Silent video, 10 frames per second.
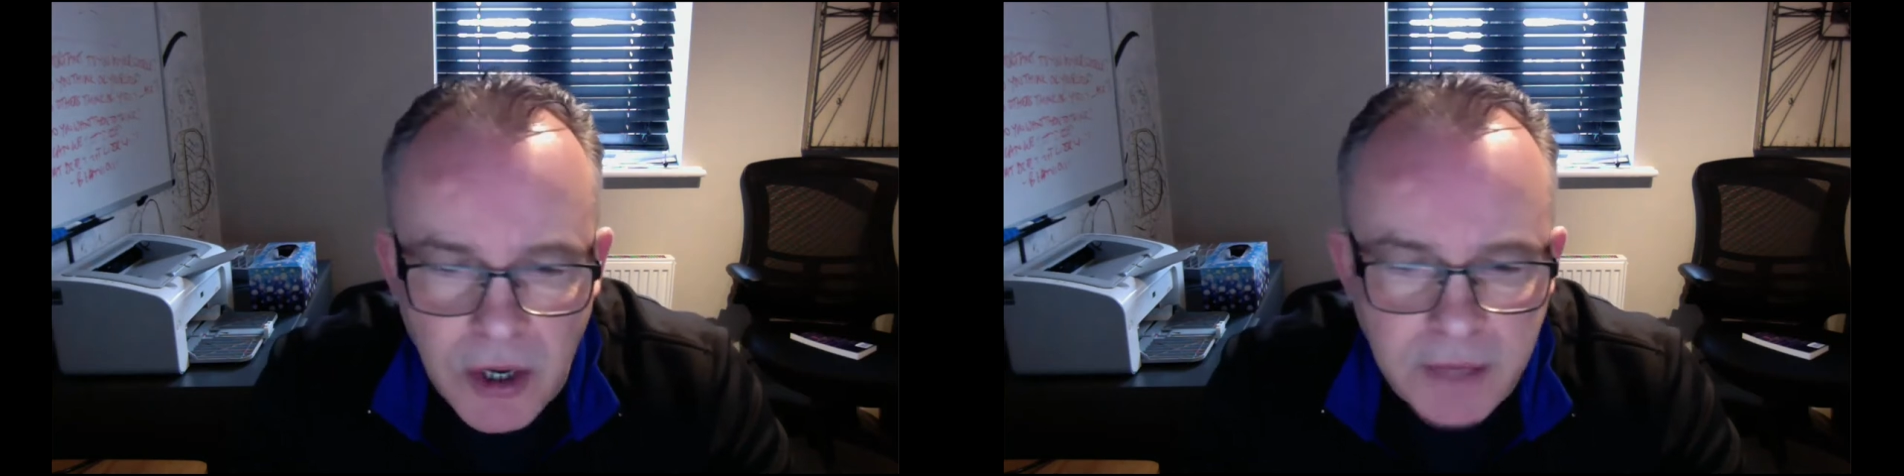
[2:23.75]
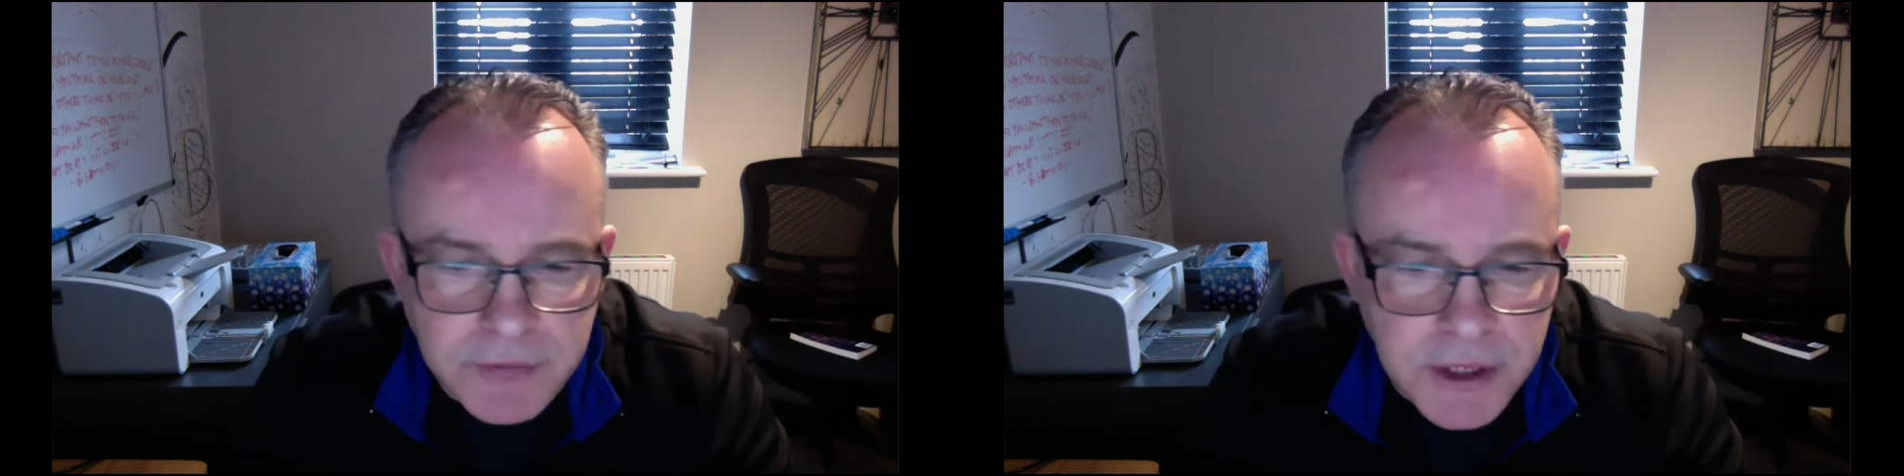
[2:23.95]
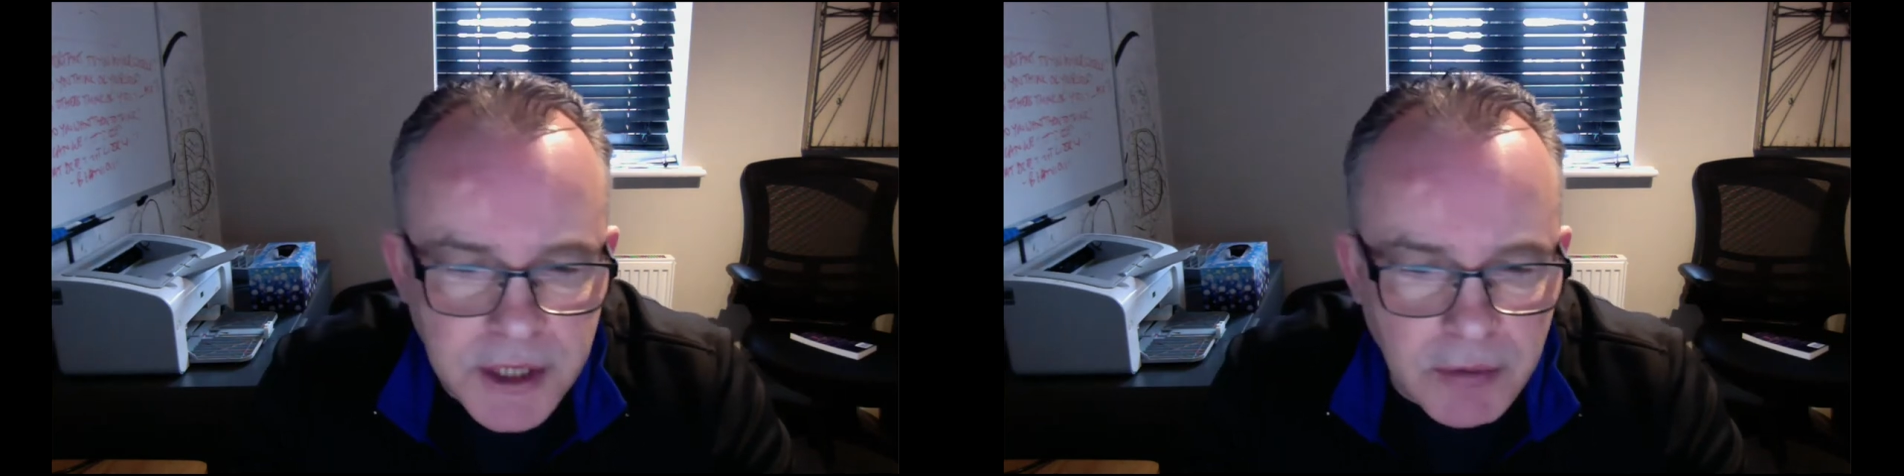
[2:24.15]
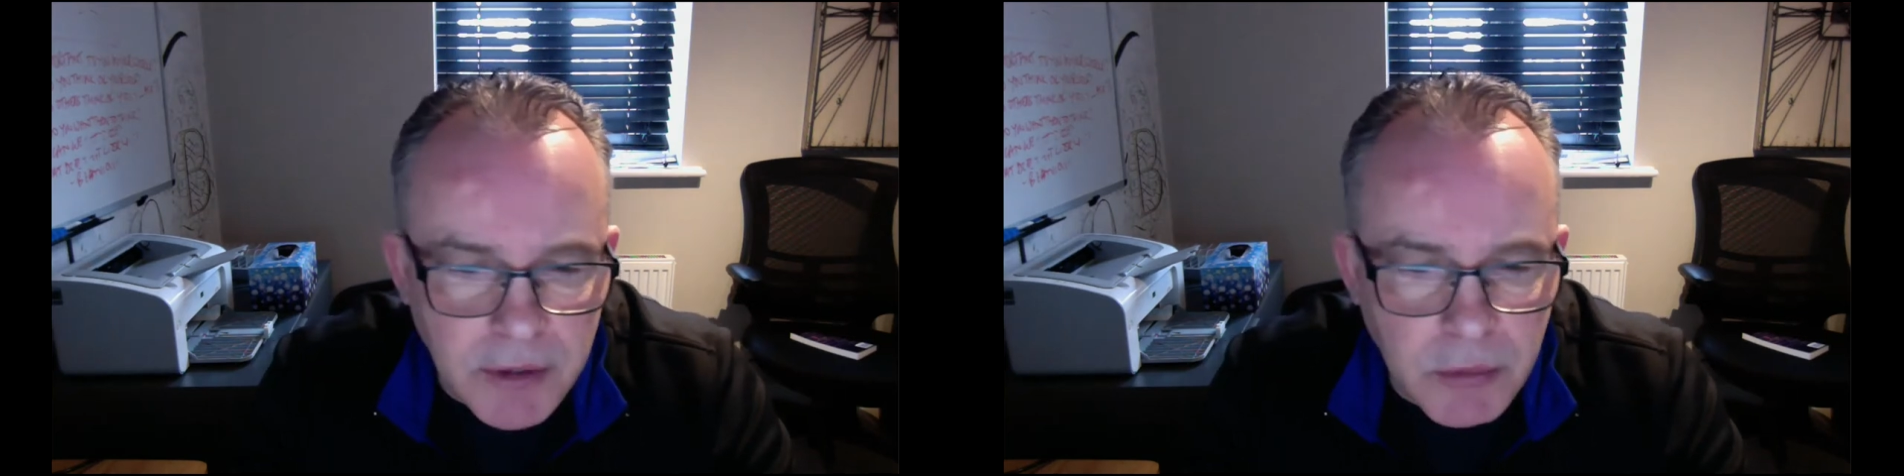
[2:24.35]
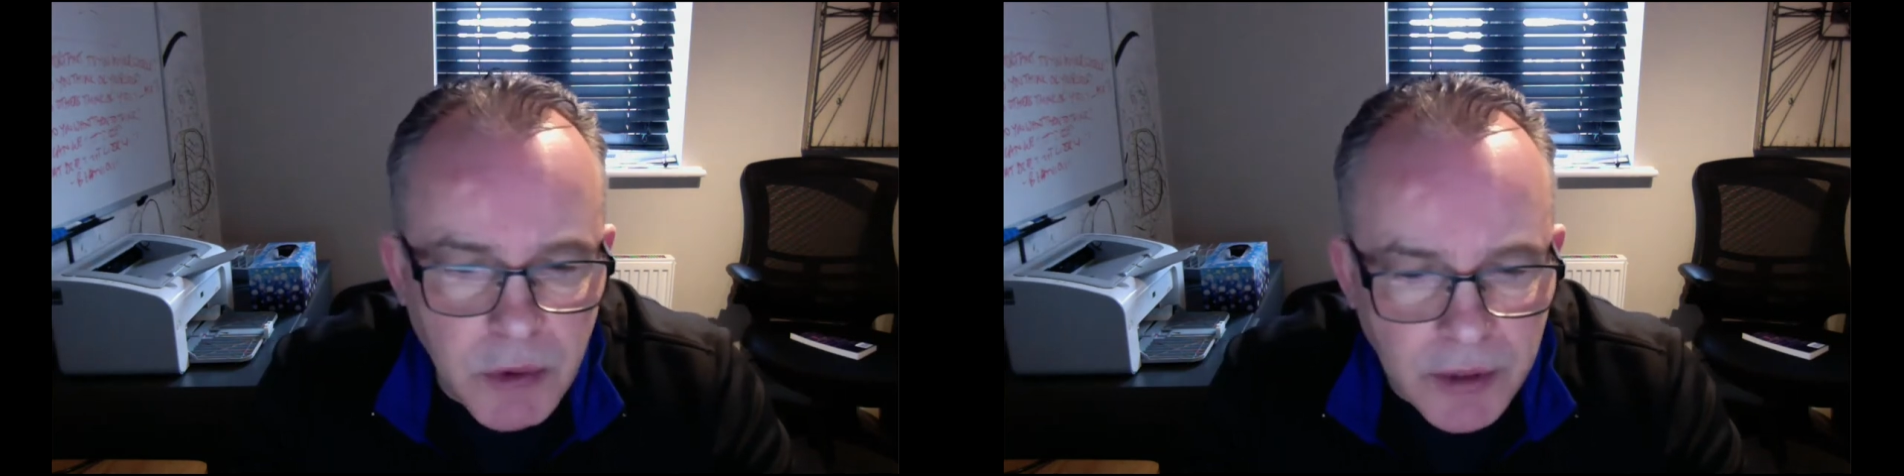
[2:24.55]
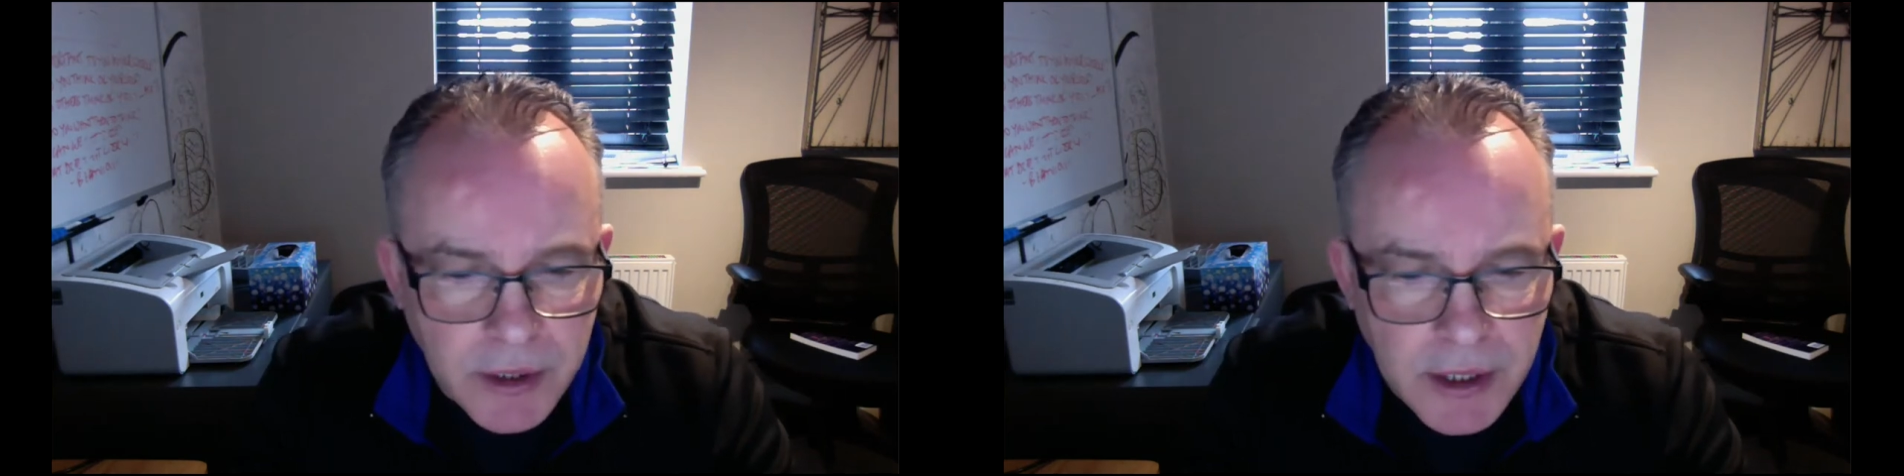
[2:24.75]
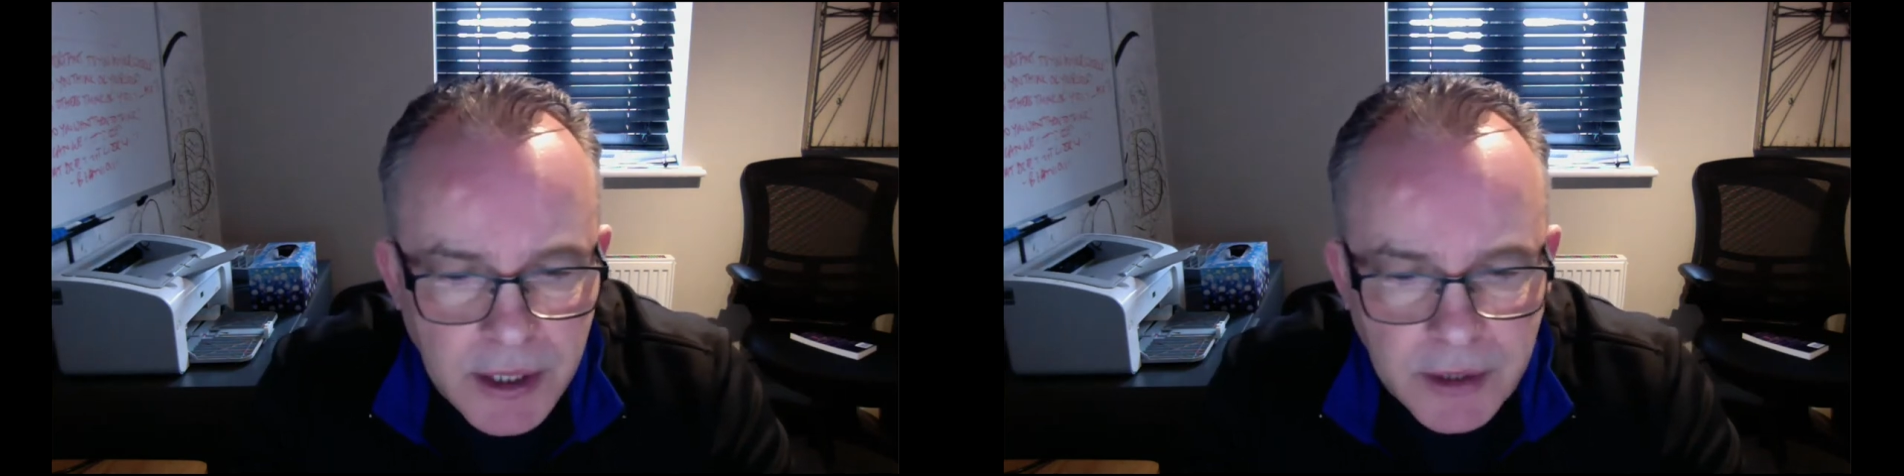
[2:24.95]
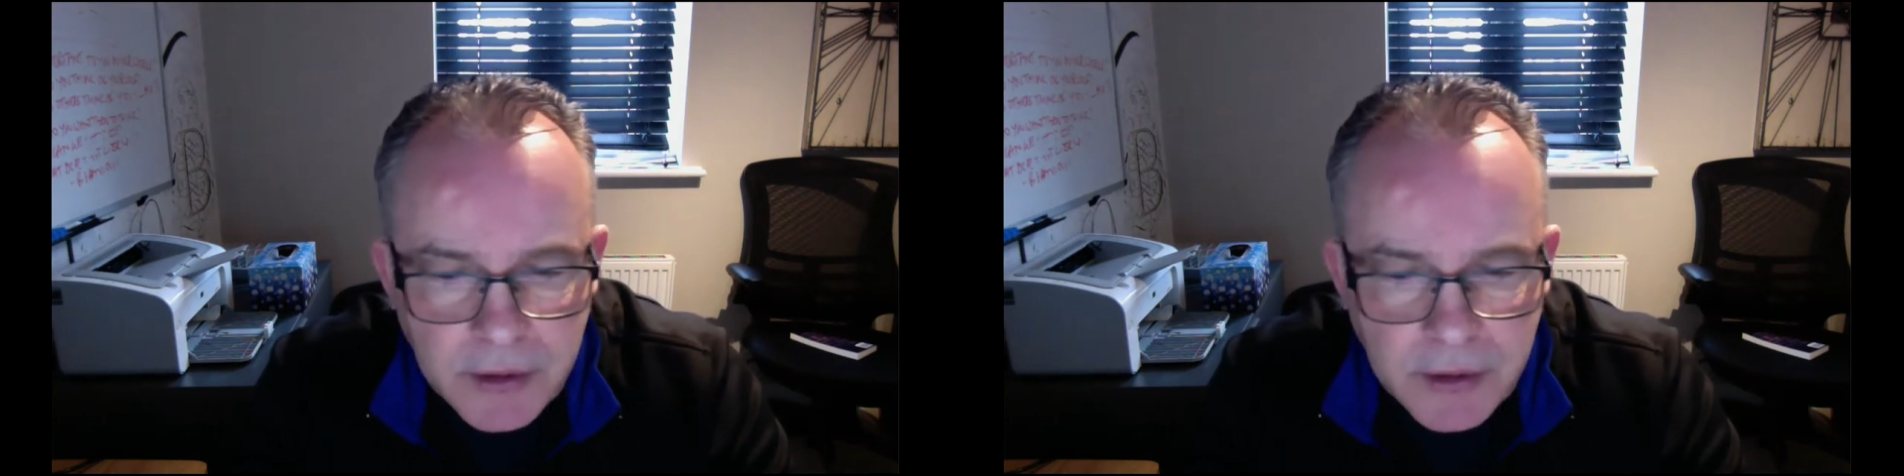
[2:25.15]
have to carry the warrant card,